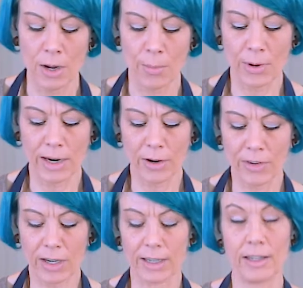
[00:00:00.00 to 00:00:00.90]
But right now I've
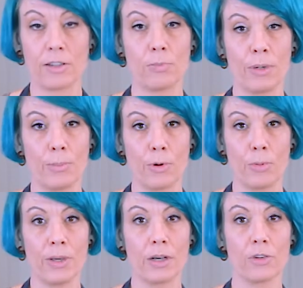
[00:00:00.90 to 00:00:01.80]
got it in this big
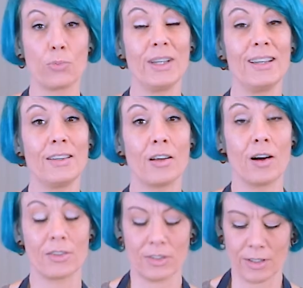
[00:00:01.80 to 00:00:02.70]
bowl because we need to
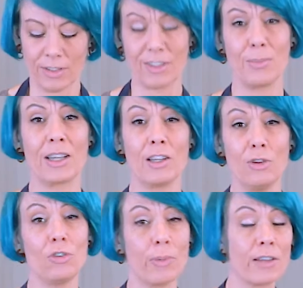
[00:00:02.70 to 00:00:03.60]
toss it. It's gonna make a
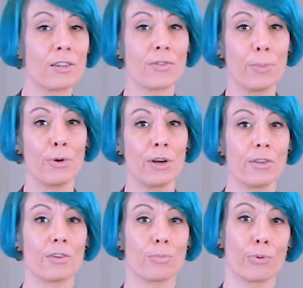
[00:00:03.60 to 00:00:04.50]
huge mess if I put it
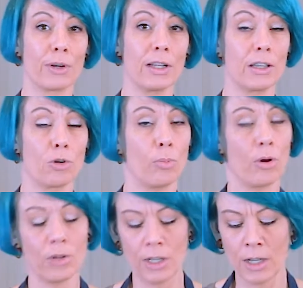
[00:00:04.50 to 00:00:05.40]
in this pretty little
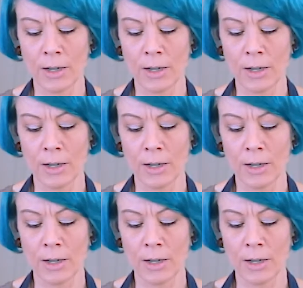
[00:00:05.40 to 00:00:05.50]
bowl.